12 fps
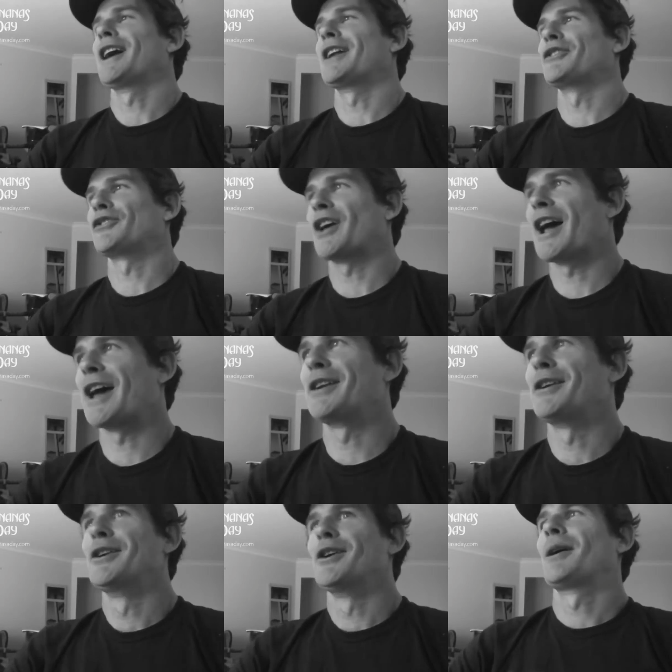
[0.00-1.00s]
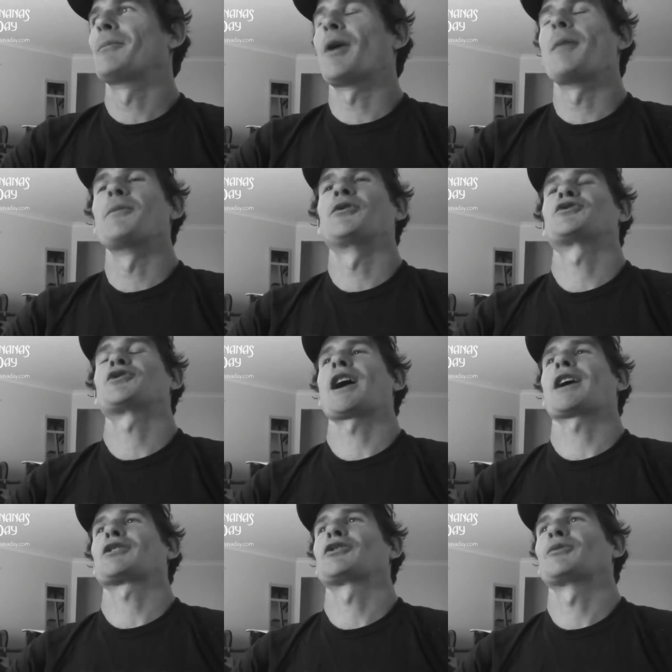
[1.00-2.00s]
and saying, I'm this
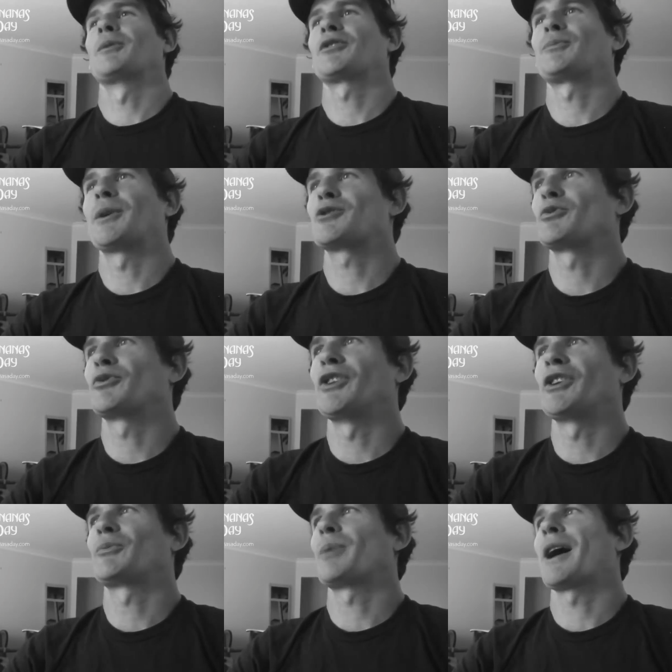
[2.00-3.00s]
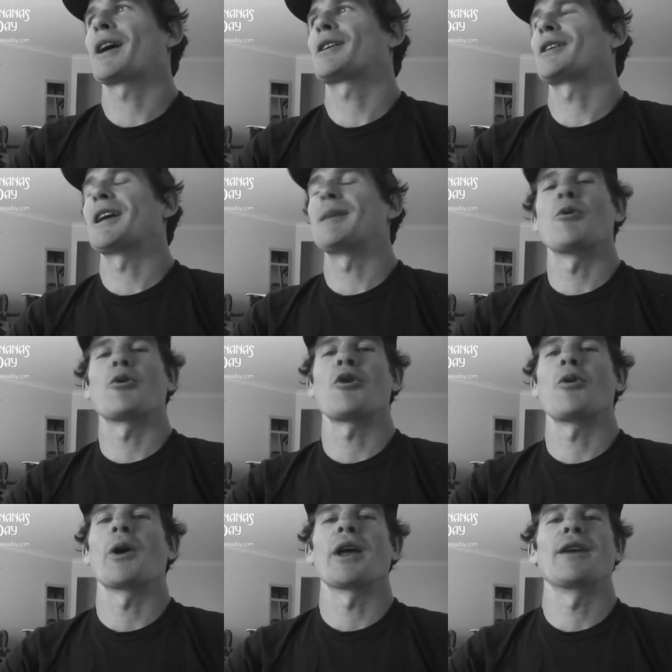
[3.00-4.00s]
jacked because of my special six-pack ebook
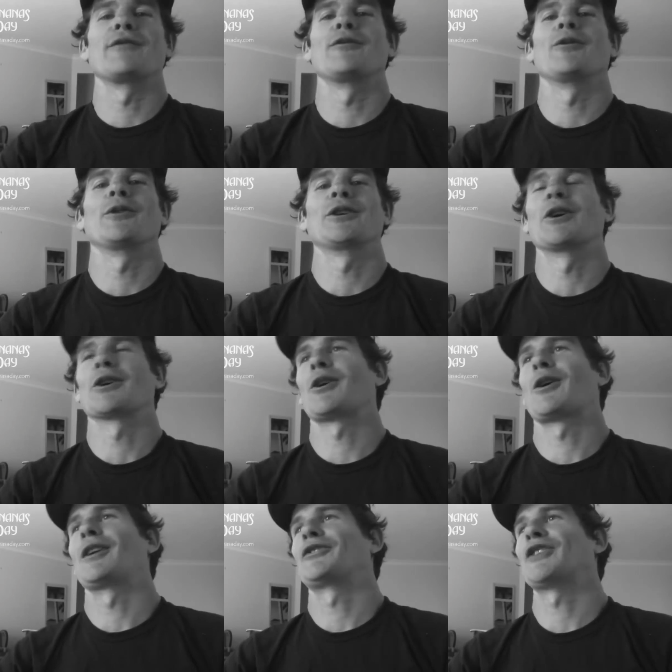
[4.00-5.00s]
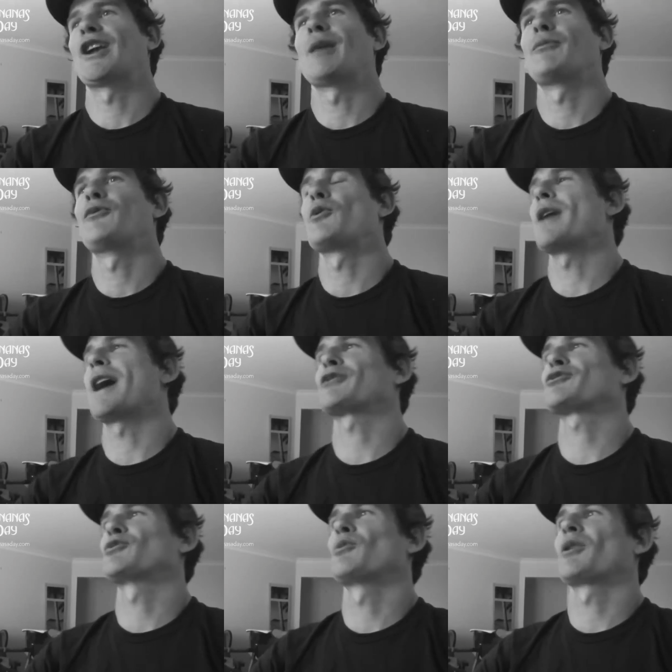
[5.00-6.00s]
or whatever. Or you got guys saying, I'm full
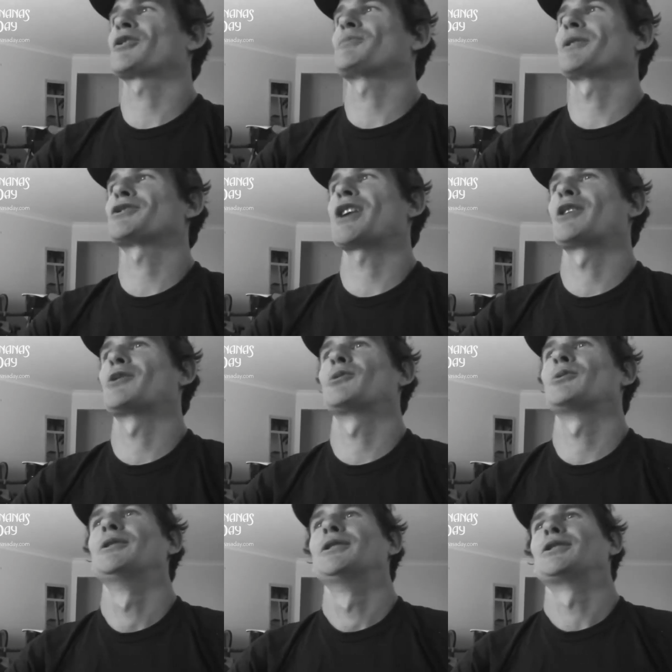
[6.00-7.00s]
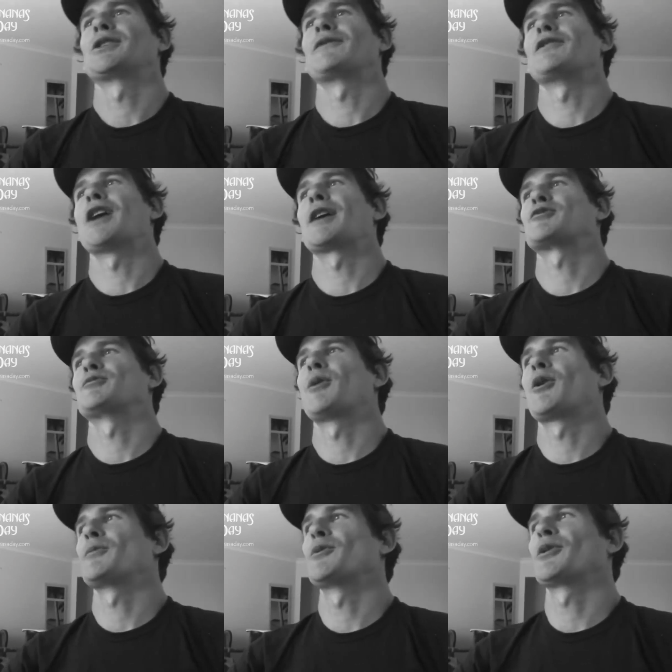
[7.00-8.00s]
natural, watch my channel, give you natural
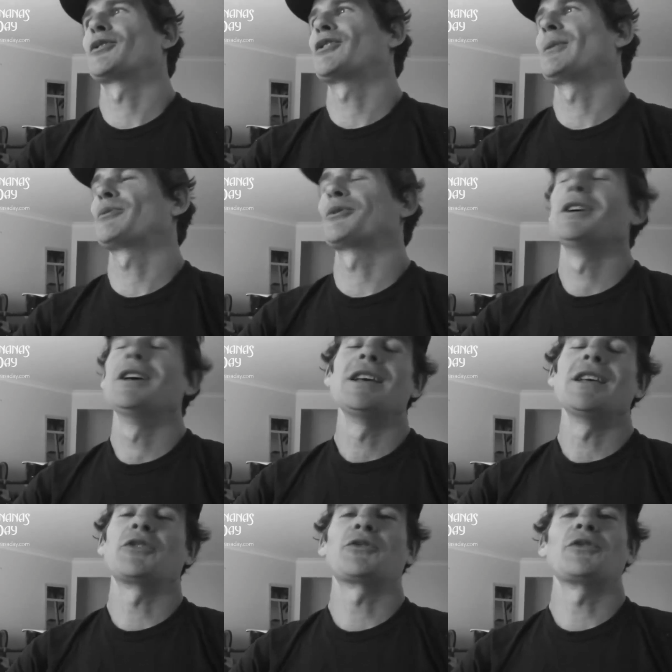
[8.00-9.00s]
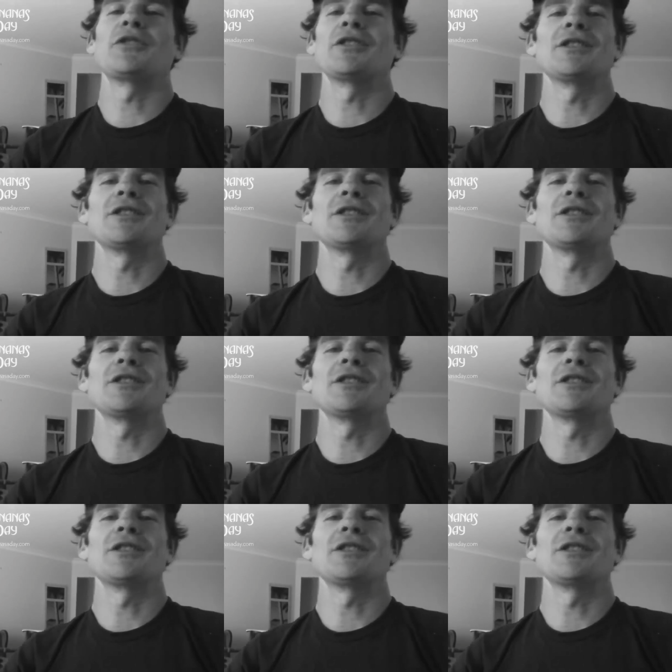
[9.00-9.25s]
bodybuilding tips. It's